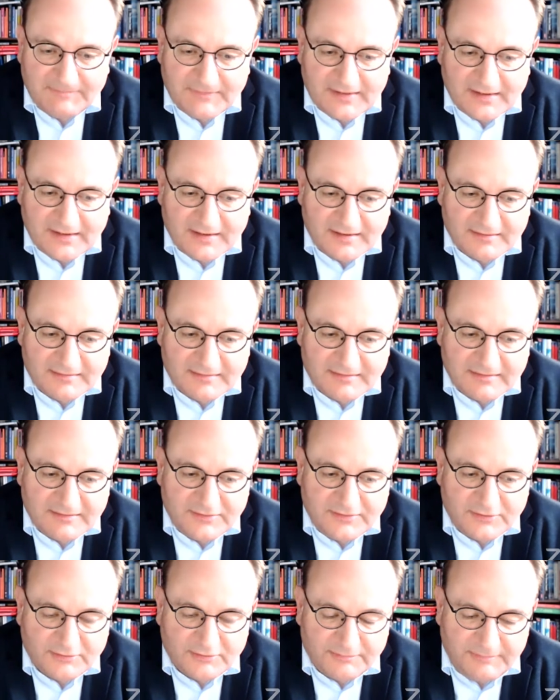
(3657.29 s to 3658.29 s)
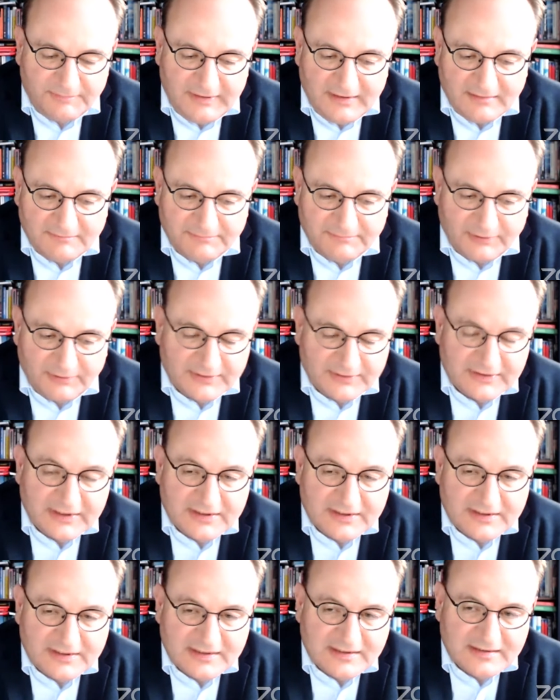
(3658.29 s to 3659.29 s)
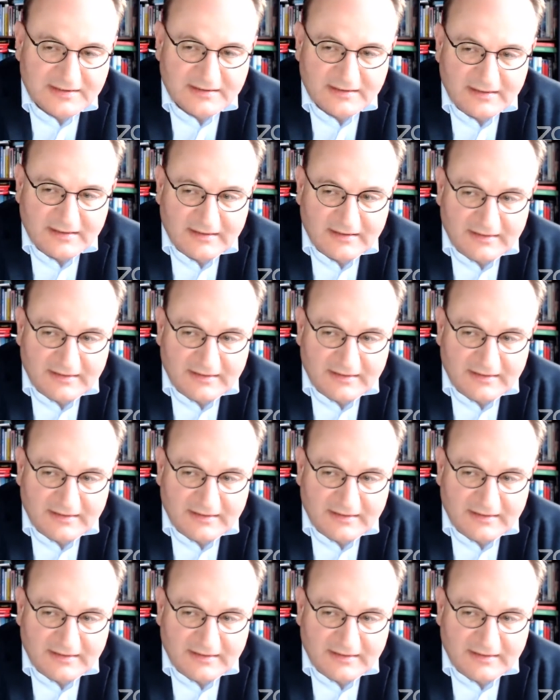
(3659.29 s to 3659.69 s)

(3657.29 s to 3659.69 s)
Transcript: uh, uh, European politicians